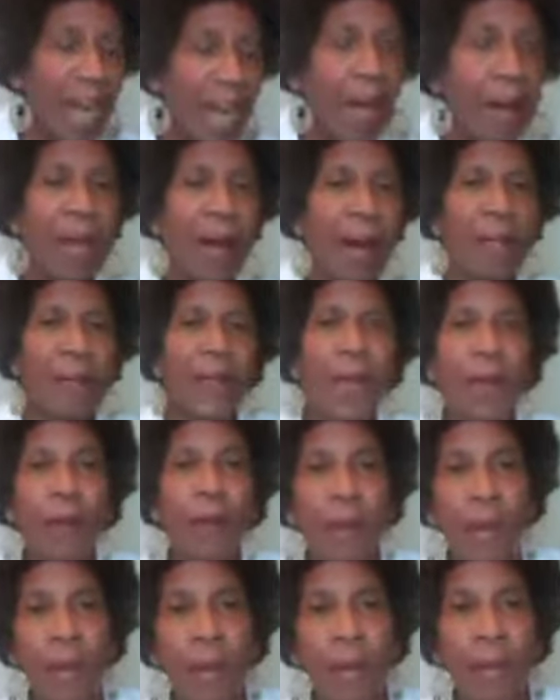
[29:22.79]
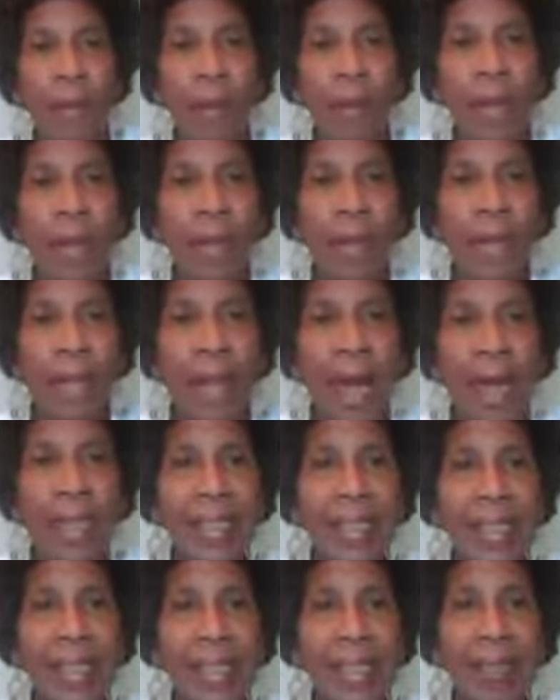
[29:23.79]
I think from the
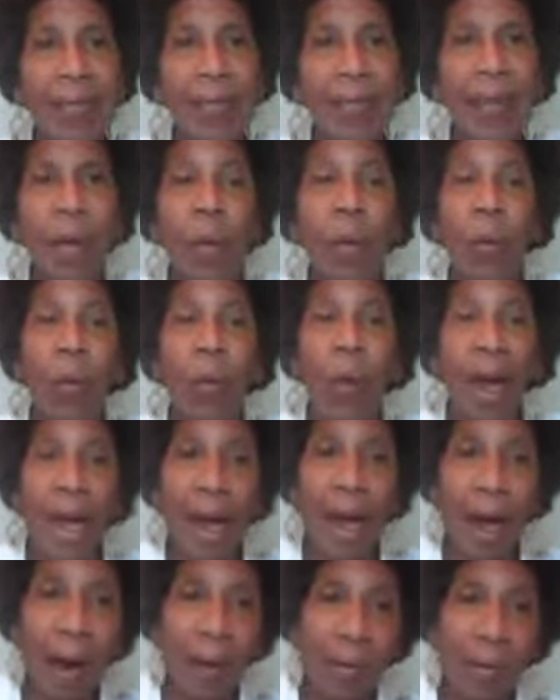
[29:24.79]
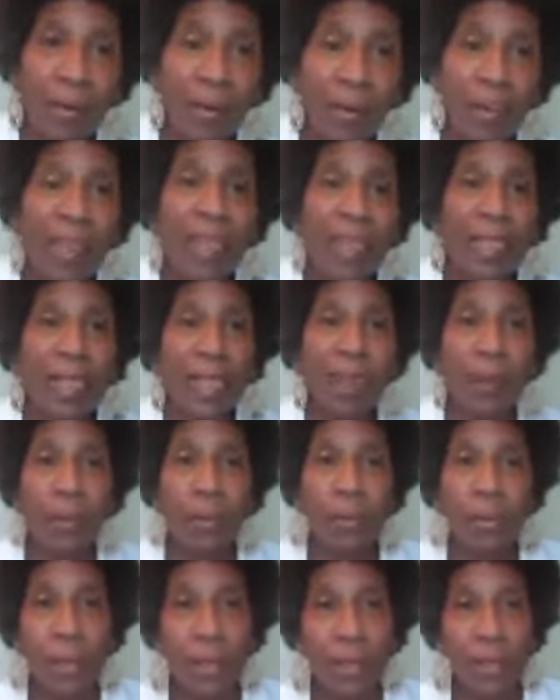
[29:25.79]
idea of, wow, they can kill Dr.
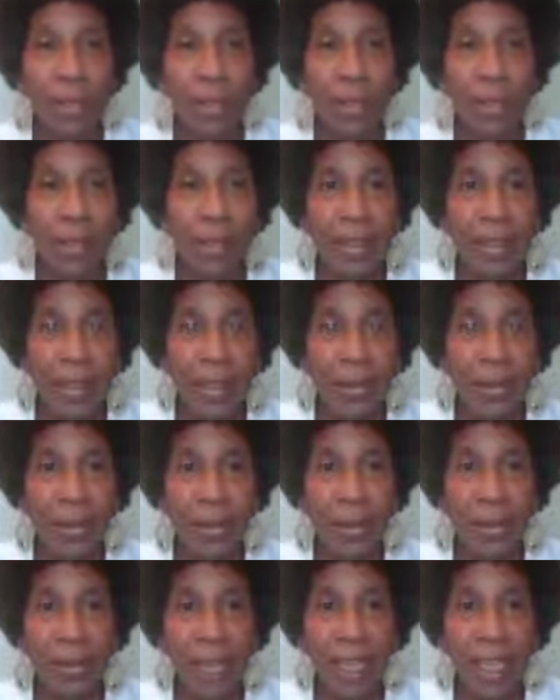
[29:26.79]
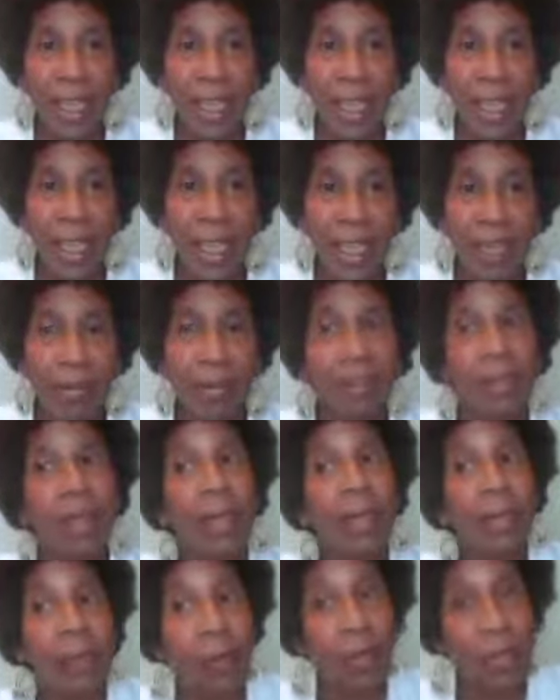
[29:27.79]
Martin Luther King. Of
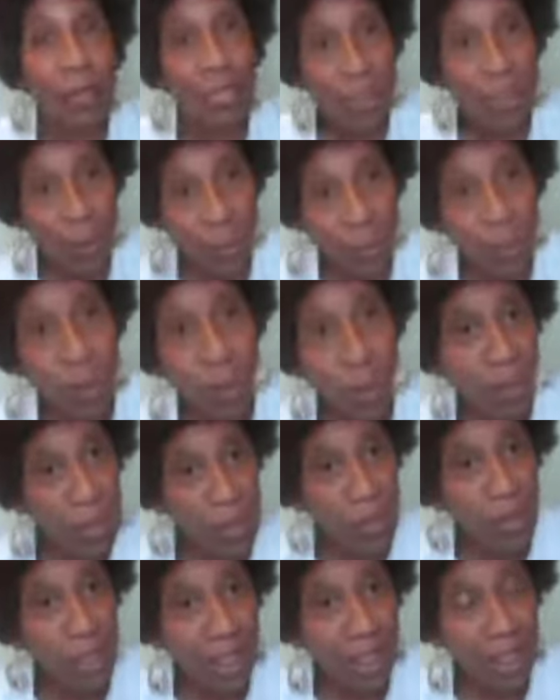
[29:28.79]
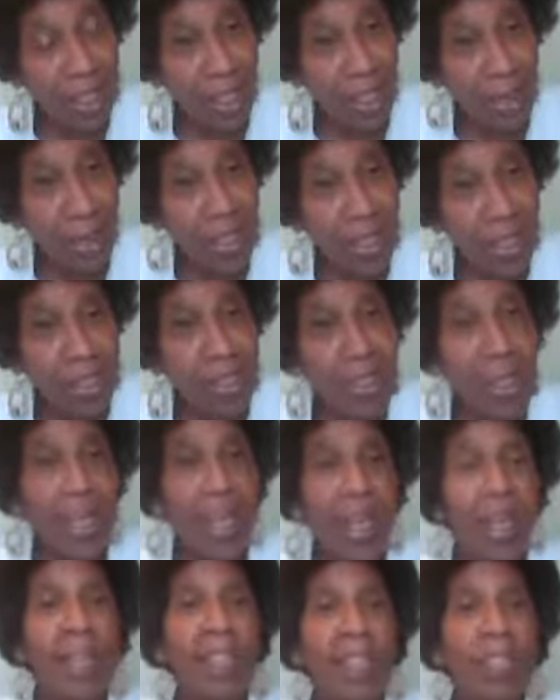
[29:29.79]
course, we always knew they could kill us.
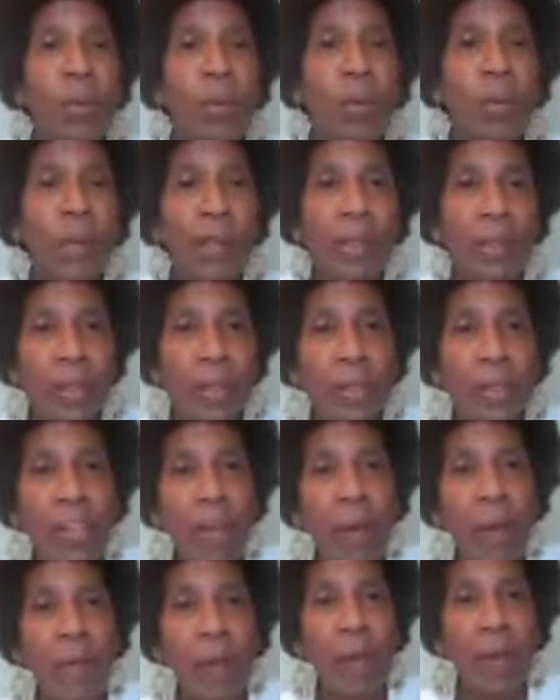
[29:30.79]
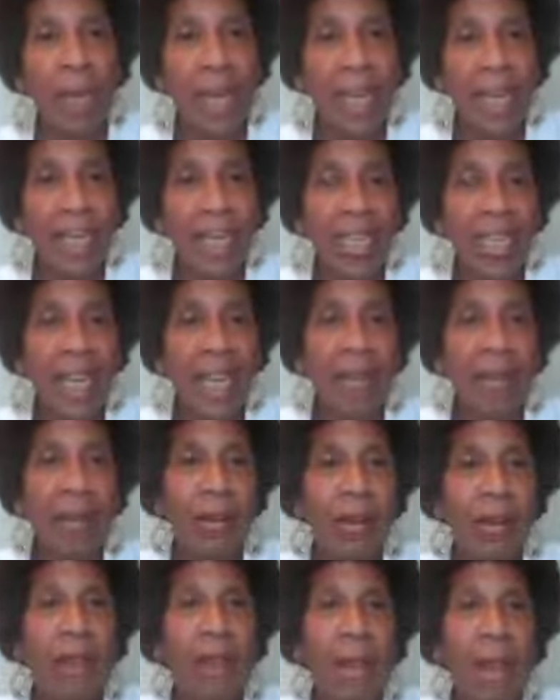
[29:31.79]
So we better do something and band together
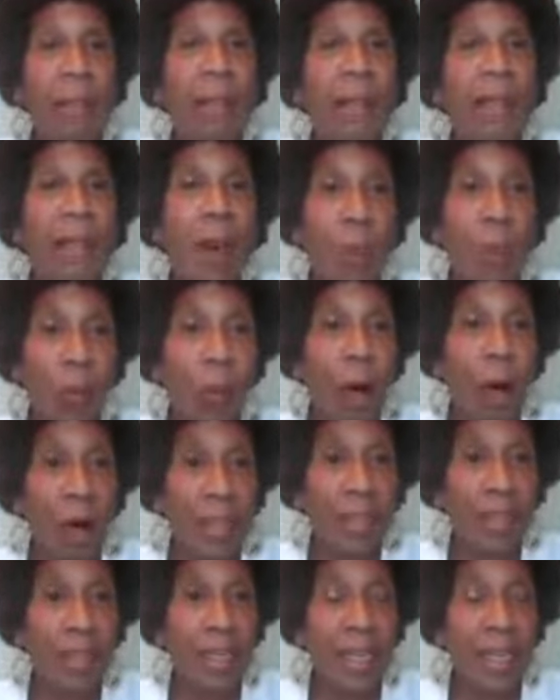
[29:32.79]
and become one.